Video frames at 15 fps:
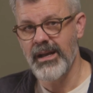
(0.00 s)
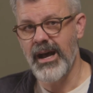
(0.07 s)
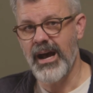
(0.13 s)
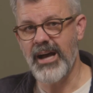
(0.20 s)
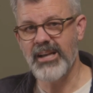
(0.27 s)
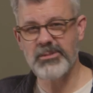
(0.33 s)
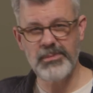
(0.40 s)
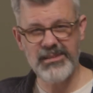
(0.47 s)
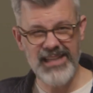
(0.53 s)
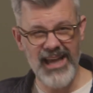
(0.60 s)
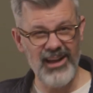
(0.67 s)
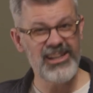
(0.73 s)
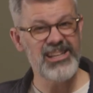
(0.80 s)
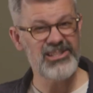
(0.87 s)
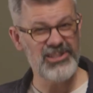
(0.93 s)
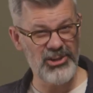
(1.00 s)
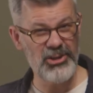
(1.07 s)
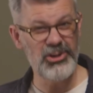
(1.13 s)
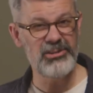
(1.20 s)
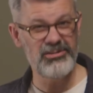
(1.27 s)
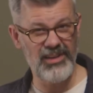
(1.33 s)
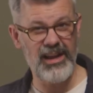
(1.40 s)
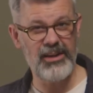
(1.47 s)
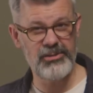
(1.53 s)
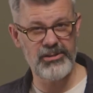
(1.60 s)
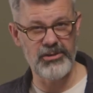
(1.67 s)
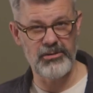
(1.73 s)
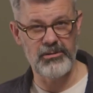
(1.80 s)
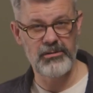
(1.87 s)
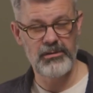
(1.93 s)
Hospitality is a good
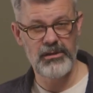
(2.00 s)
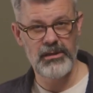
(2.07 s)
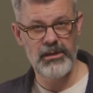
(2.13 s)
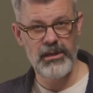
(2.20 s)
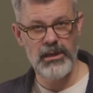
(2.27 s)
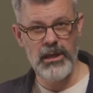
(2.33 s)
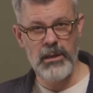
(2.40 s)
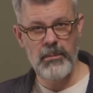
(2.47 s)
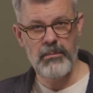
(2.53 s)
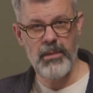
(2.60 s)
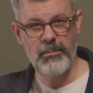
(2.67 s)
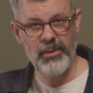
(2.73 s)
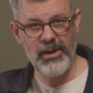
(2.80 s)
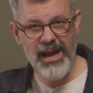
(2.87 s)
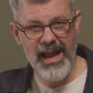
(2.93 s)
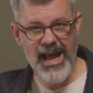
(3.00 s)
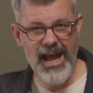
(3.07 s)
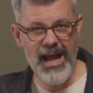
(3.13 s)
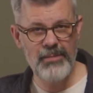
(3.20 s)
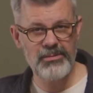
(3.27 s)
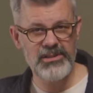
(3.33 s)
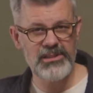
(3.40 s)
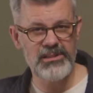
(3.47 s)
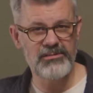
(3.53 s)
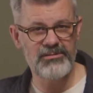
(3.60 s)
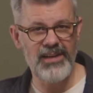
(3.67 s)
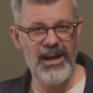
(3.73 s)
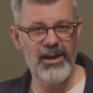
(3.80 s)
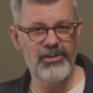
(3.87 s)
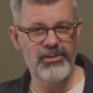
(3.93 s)
value, but perhaps the
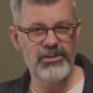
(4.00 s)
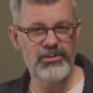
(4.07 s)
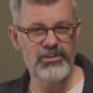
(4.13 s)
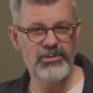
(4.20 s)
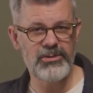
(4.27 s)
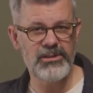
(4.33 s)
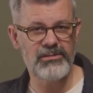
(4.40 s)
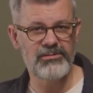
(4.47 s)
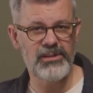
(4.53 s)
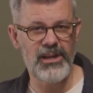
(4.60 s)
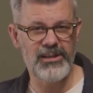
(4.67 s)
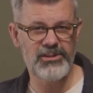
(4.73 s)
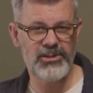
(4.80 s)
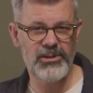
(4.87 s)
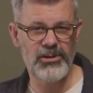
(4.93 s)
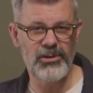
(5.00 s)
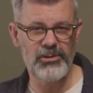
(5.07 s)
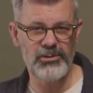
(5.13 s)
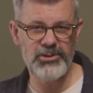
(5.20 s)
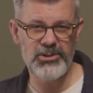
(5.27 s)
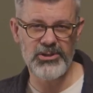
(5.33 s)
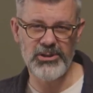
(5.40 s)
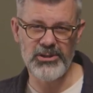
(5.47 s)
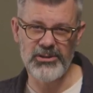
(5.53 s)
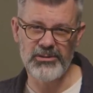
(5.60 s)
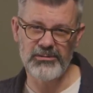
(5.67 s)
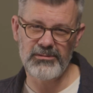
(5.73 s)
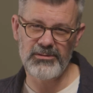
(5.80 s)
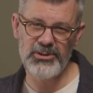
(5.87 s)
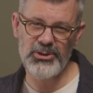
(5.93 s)
values of Lot's culture
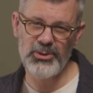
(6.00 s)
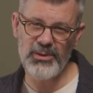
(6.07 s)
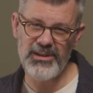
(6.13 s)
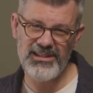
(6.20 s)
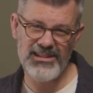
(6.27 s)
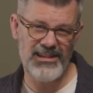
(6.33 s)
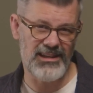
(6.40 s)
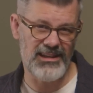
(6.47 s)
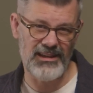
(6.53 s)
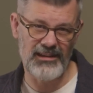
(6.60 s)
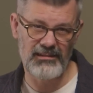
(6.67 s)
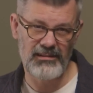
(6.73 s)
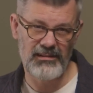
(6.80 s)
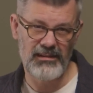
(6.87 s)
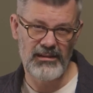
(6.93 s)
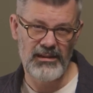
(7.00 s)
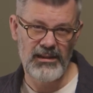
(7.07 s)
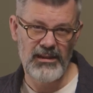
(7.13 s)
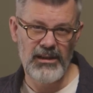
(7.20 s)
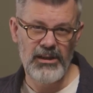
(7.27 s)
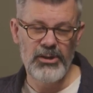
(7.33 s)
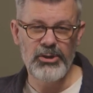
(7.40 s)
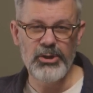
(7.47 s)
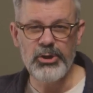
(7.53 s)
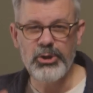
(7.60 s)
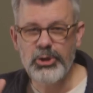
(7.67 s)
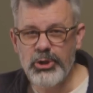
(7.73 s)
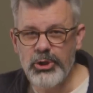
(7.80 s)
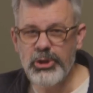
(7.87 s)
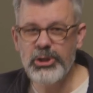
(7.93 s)
twisted it. The
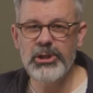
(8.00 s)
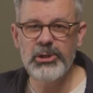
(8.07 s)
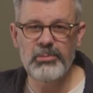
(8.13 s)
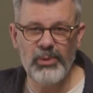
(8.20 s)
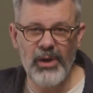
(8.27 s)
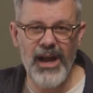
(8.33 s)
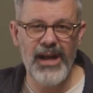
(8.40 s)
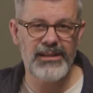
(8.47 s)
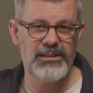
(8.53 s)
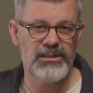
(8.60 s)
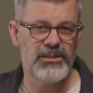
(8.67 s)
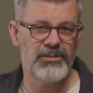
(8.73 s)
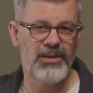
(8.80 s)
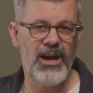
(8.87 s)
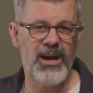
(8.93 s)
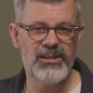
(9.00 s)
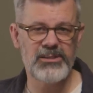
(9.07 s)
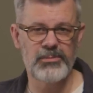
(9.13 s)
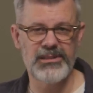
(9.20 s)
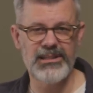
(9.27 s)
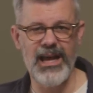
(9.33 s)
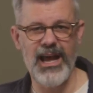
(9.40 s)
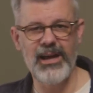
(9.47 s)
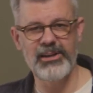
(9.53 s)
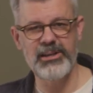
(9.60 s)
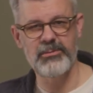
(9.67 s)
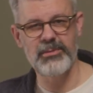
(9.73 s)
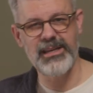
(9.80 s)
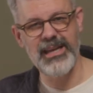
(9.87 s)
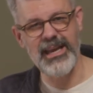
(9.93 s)
good practice of hospitality
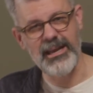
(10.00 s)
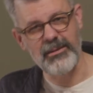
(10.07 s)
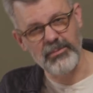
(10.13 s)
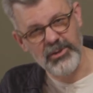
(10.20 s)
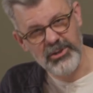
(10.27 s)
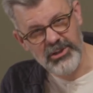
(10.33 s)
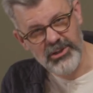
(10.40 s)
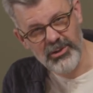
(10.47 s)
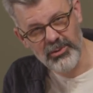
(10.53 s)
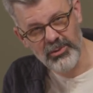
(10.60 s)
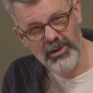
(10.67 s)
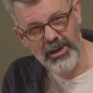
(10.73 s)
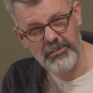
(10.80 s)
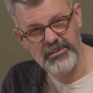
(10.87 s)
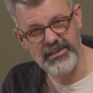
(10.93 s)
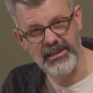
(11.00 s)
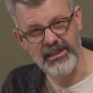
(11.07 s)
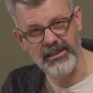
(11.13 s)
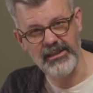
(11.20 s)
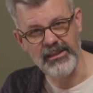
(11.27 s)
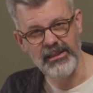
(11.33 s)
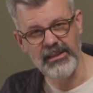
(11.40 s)
became corrupted,